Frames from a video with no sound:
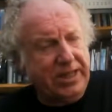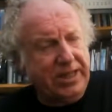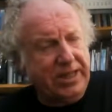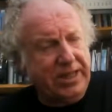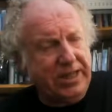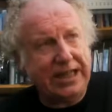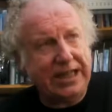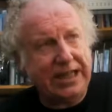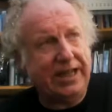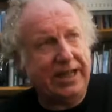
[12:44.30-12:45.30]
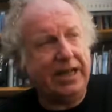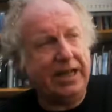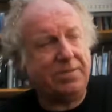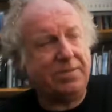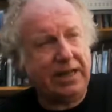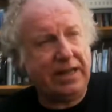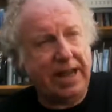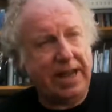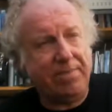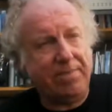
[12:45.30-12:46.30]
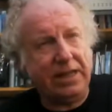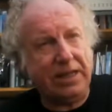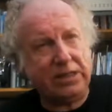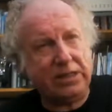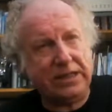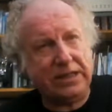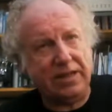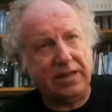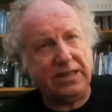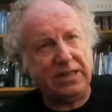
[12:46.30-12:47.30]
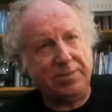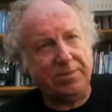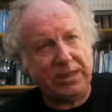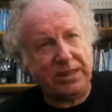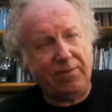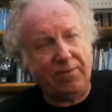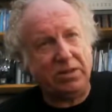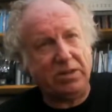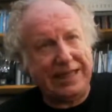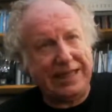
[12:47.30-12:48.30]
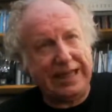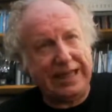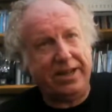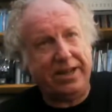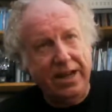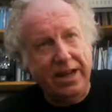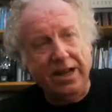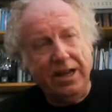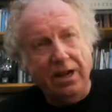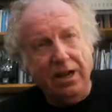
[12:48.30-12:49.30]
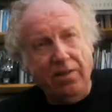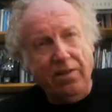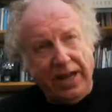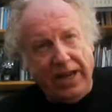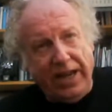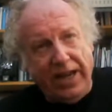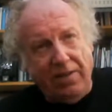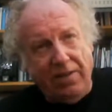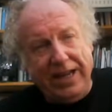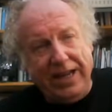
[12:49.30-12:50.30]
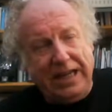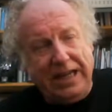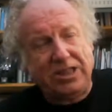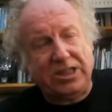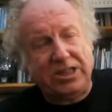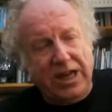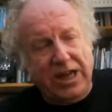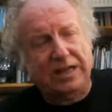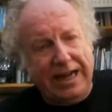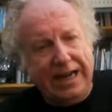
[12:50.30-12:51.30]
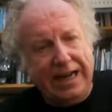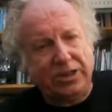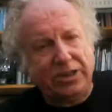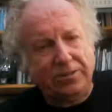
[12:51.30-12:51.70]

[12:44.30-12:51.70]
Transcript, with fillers: who was essentially, it's been claimed by sources that this Jimmy Savile was basically the the, uh, the elite's child catcher.